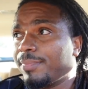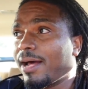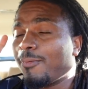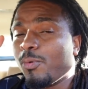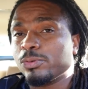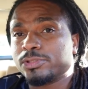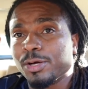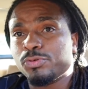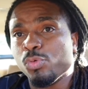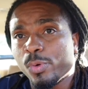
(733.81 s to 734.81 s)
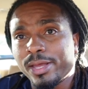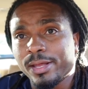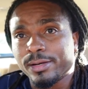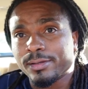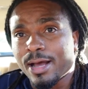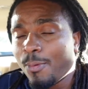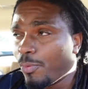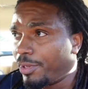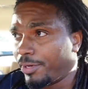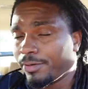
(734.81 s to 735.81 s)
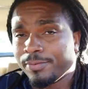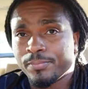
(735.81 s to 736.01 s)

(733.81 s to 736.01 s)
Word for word: but I want y'all to win. I'm winning.